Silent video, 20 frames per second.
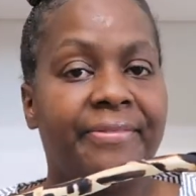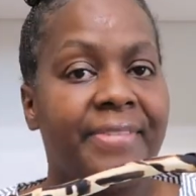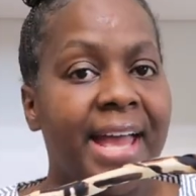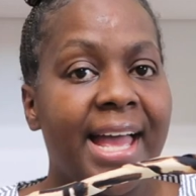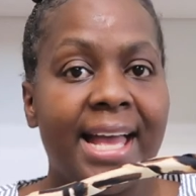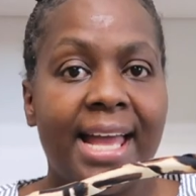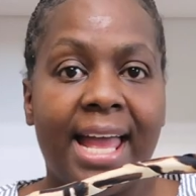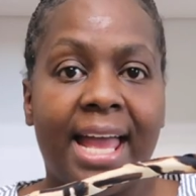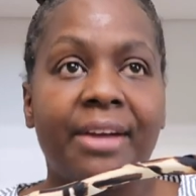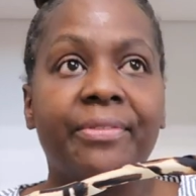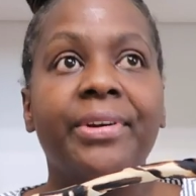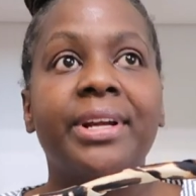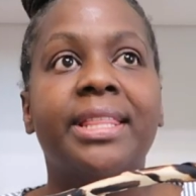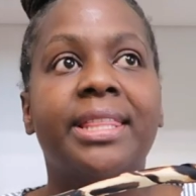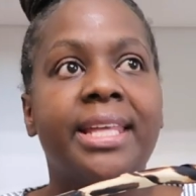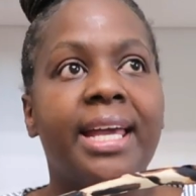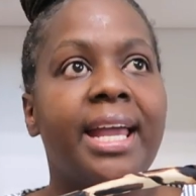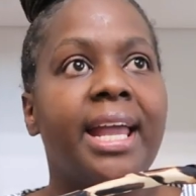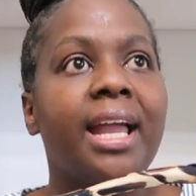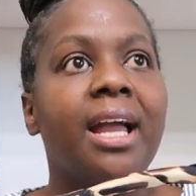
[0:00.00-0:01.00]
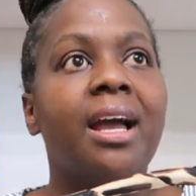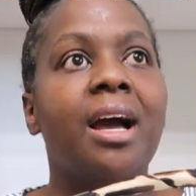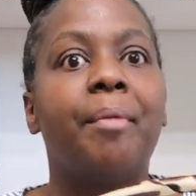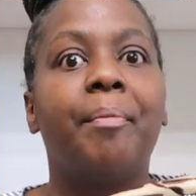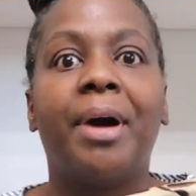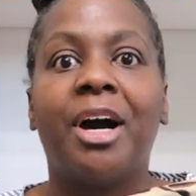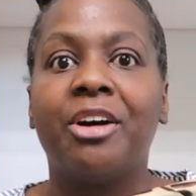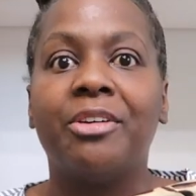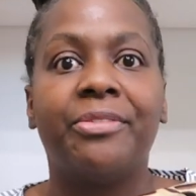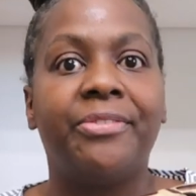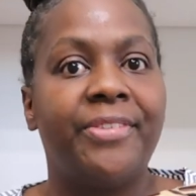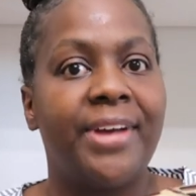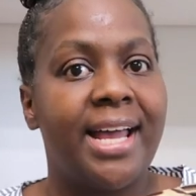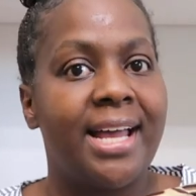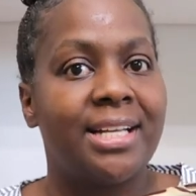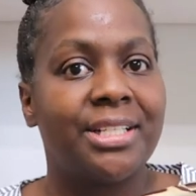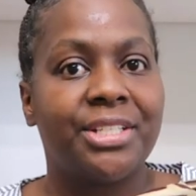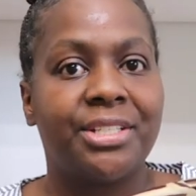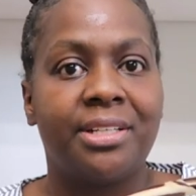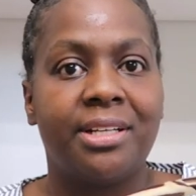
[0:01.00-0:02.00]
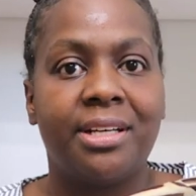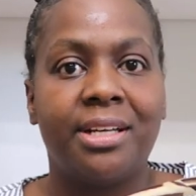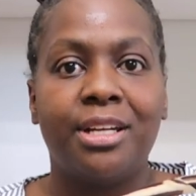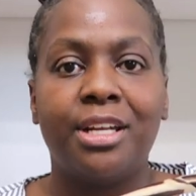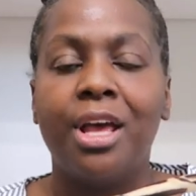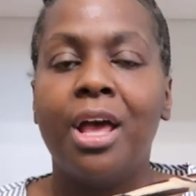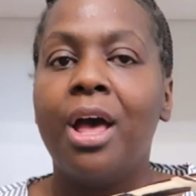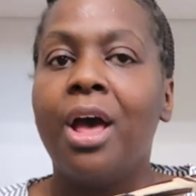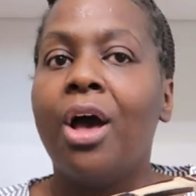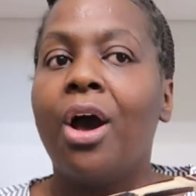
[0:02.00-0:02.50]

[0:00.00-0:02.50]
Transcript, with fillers: everything about fashion,